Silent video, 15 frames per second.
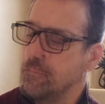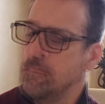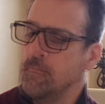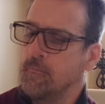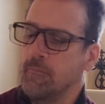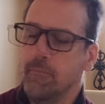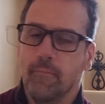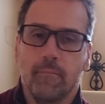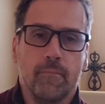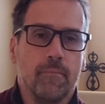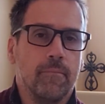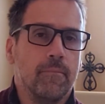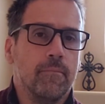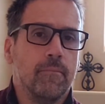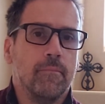
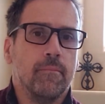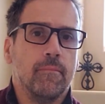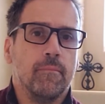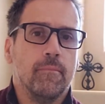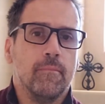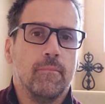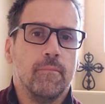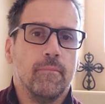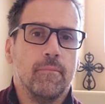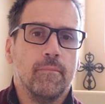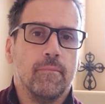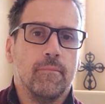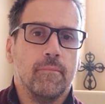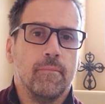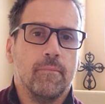
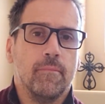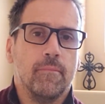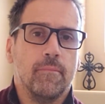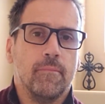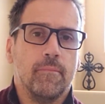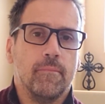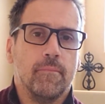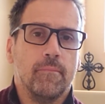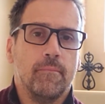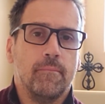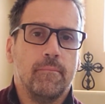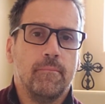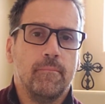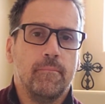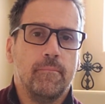
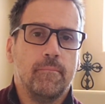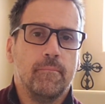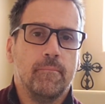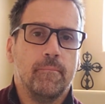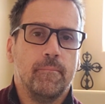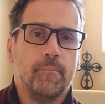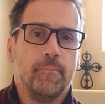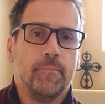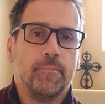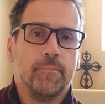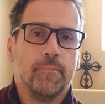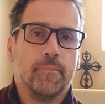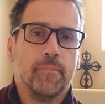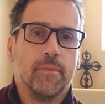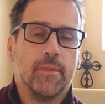
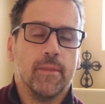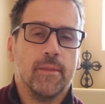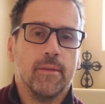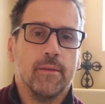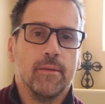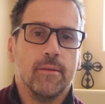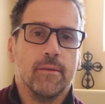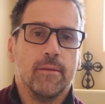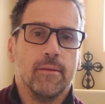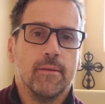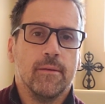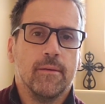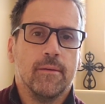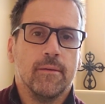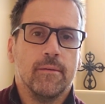
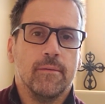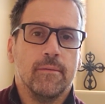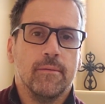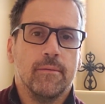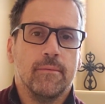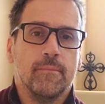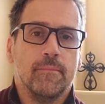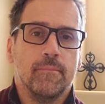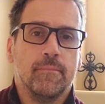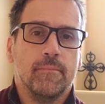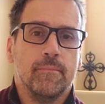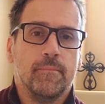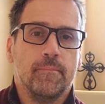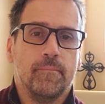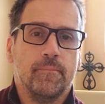
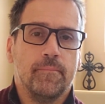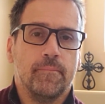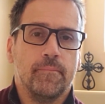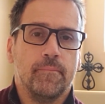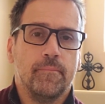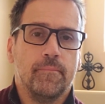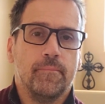(no one is talking)